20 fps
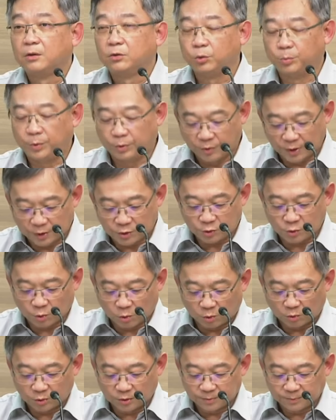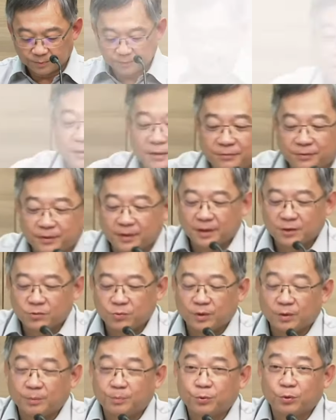to be restored. Even as
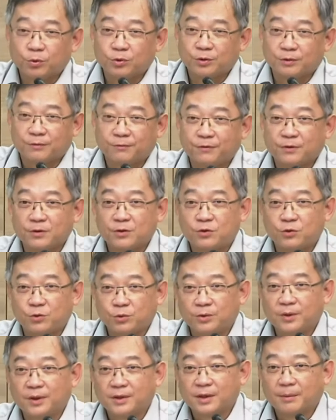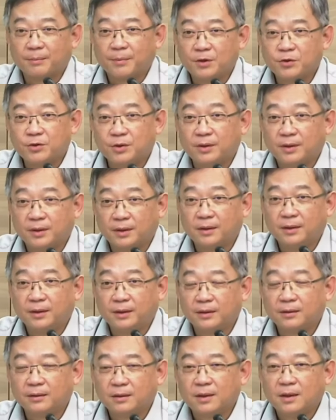we approach 1st June, as I mentioned
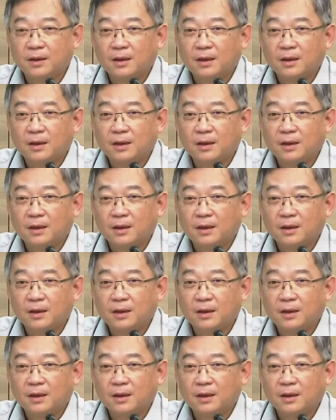earlier,